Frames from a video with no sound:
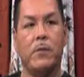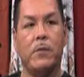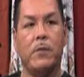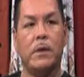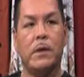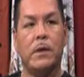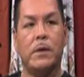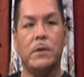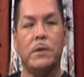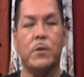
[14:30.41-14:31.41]

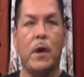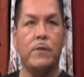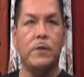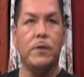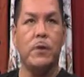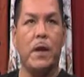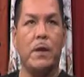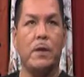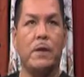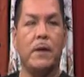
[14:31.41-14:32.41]
really strive to,
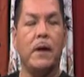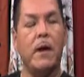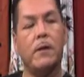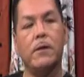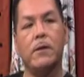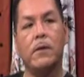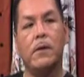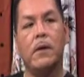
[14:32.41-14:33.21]
and the color,